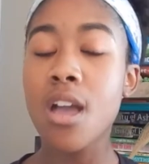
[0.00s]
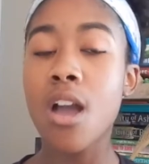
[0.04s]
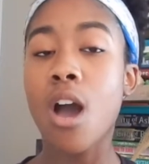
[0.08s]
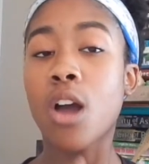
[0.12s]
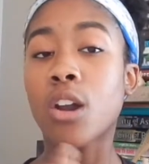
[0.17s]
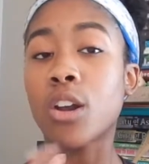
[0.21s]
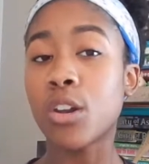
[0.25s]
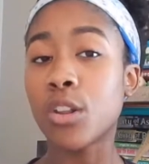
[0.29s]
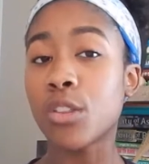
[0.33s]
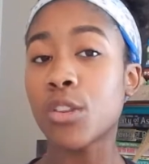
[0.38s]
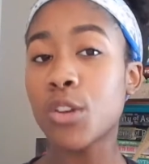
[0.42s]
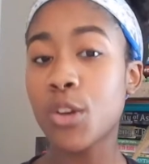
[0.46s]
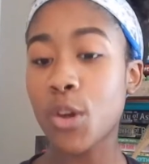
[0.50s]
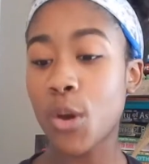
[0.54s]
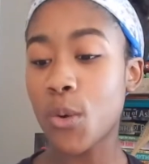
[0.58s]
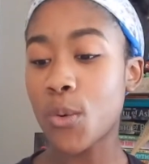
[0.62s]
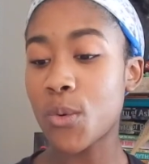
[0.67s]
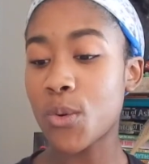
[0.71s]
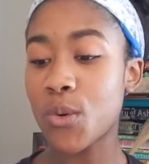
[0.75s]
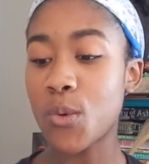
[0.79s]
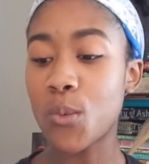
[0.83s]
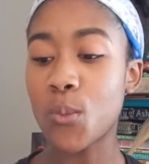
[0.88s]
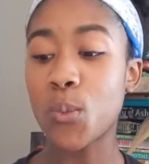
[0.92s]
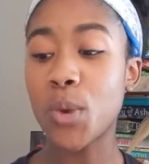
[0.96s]
On another
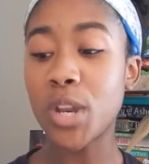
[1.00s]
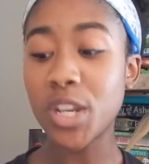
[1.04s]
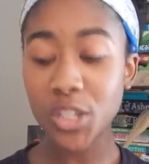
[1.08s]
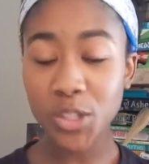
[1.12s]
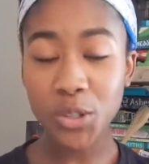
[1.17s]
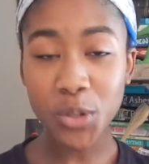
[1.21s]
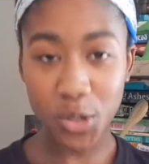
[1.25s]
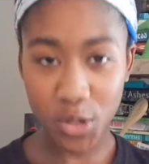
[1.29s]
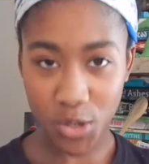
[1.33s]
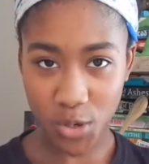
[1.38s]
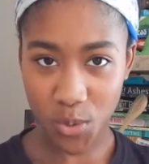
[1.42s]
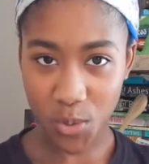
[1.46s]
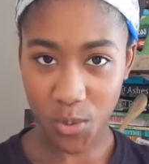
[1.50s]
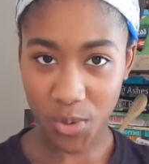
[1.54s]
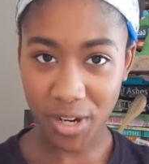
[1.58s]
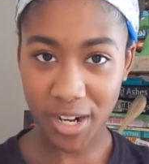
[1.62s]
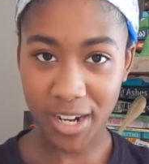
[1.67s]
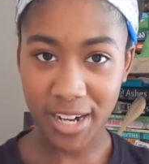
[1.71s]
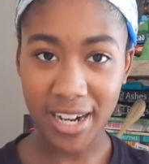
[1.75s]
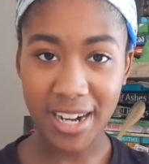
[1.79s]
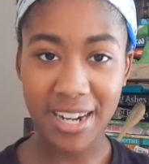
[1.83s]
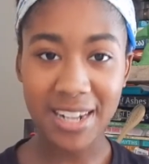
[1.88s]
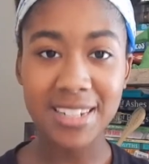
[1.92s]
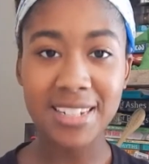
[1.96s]
note, when you're
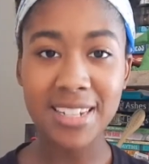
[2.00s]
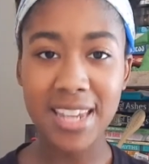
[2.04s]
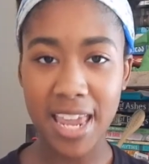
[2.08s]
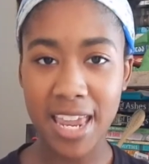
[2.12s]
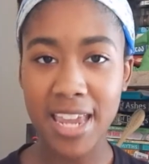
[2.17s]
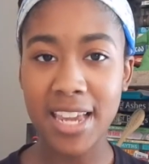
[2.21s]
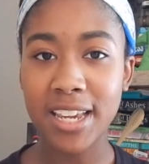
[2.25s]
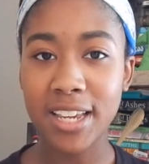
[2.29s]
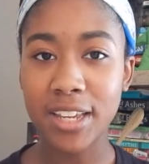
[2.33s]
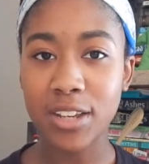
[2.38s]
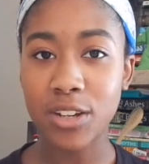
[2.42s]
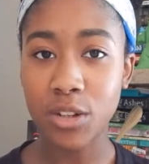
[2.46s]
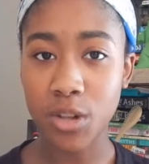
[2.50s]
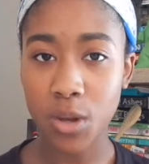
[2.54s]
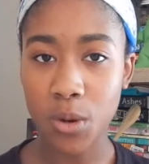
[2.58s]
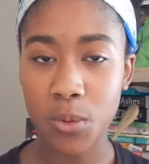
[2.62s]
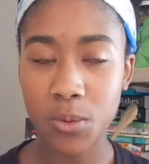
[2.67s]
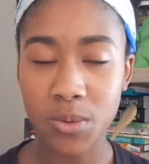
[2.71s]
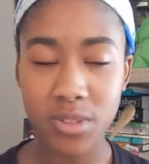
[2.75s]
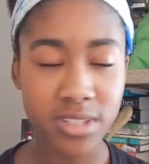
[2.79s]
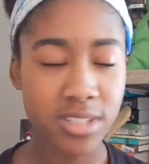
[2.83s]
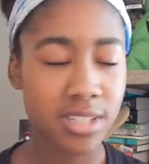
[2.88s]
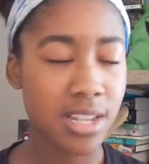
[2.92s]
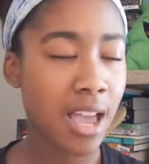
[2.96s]
touring, take
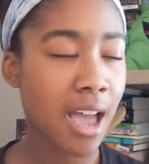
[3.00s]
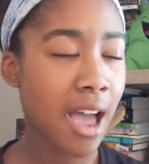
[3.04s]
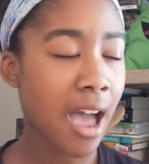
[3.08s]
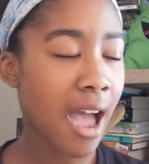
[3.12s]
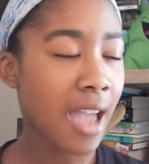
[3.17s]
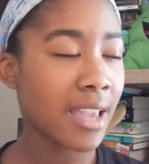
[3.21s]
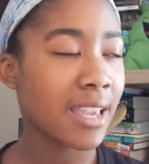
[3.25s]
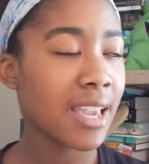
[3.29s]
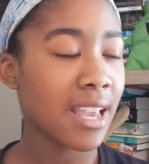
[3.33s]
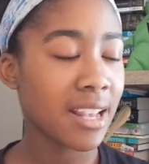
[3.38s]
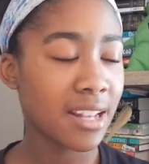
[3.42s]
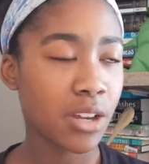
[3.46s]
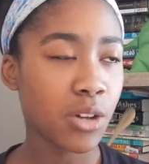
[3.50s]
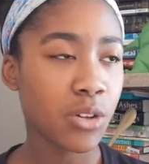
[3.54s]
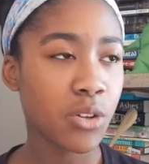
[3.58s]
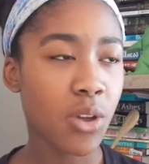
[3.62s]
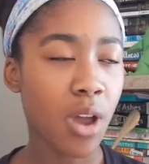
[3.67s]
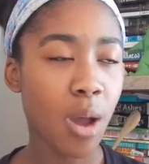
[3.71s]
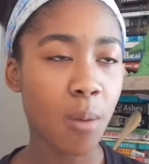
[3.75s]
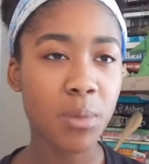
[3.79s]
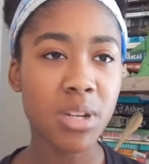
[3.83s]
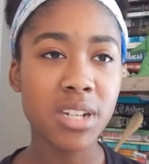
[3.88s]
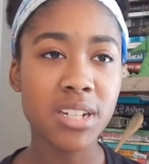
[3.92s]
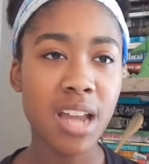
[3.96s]
notes. I can't tell you
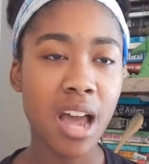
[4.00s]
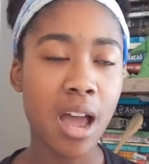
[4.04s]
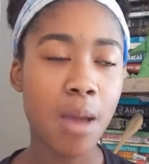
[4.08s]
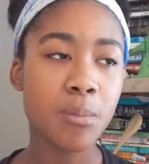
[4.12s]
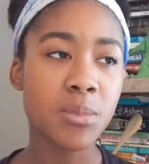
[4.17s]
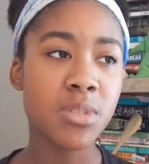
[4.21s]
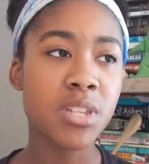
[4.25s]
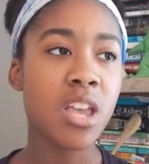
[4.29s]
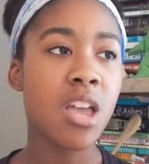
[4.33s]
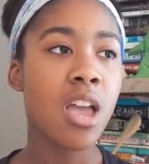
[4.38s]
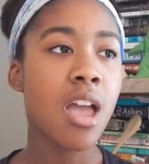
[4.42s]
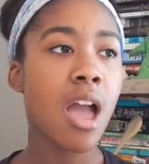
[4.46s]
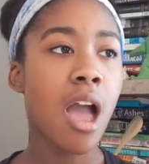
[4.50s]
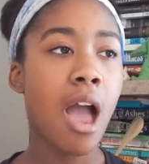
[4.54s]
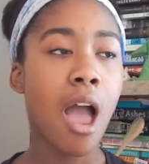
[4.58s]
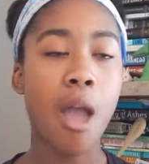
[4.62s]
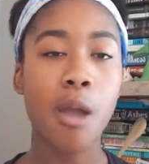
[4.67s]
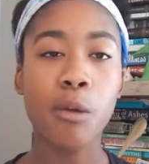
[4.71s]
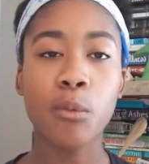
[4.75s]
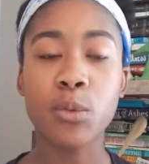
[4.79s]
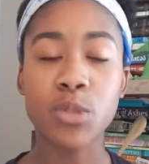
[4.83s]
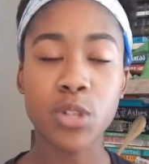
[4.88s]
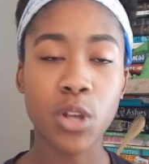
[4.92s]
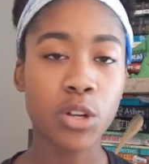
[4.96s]
how many times
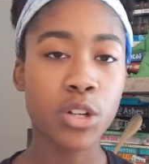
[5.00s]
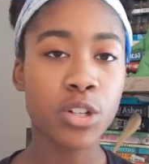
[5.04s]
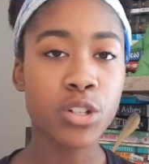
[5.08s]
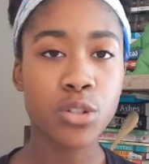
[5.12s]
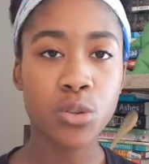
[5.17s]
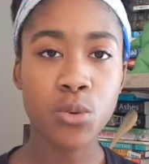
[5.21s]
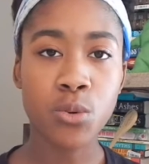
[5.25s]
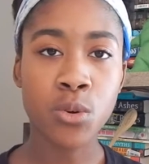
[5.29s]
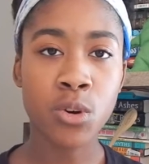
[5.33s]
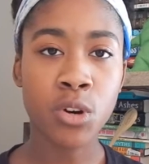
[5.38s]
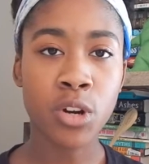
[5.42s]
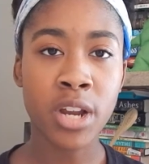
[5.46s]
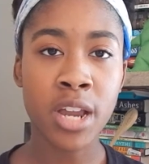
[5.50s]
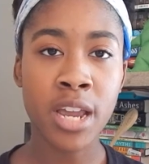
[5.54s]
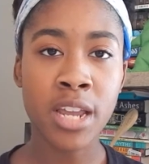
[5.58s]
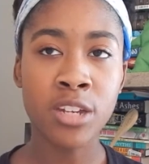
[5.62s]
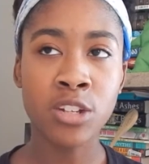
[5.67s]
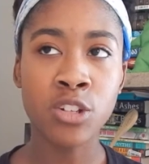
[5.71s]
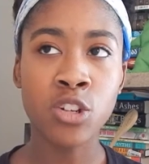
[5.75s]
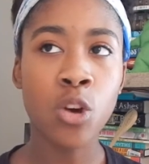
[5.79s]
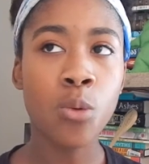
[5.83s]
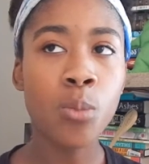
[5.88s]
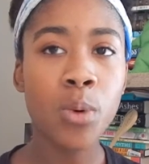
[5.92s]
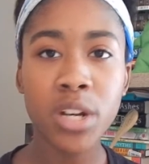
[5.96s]
I was on a tour
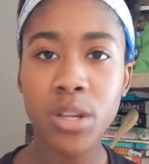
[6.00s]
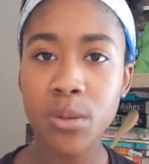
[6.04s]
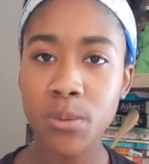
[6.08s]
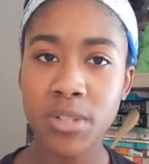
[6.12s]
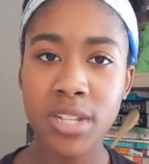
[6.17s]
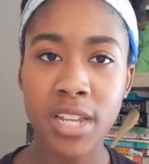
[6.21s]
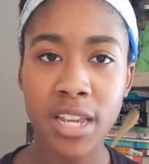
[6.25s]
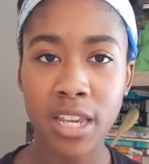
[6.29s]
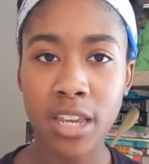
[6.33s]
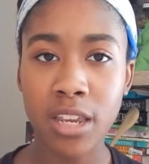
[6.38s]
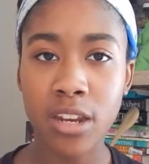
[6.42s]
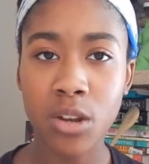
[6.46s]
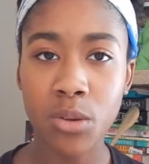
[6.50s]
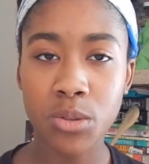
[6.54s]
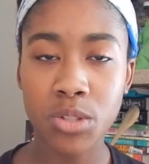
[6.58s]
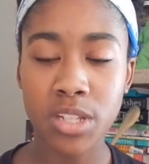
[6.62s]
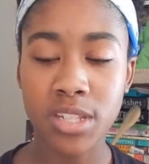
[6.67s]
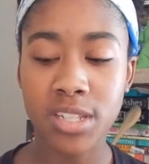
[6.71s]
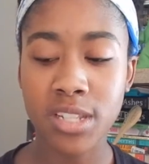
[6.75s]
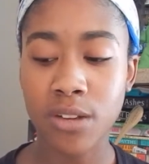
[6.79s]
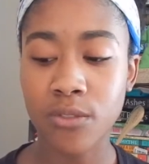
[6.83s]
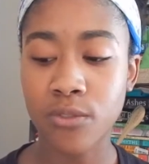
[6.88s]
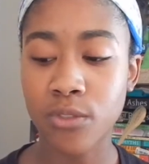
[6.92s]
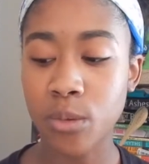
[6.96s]
and nobody was taking notes
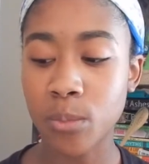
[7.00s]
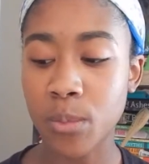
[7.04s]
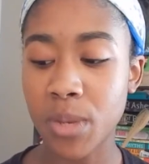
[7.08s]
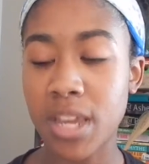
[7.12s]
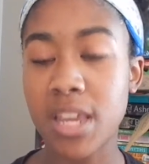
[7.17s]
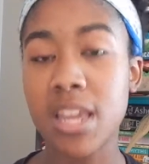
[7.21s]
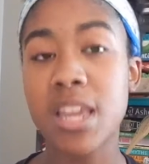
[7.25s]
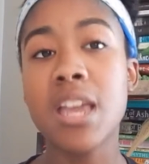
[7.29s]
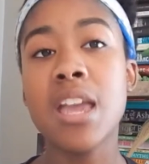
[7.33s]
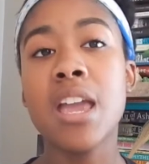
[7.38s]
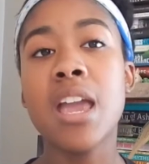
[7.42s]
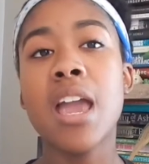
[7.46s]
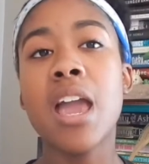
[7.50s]
except for me.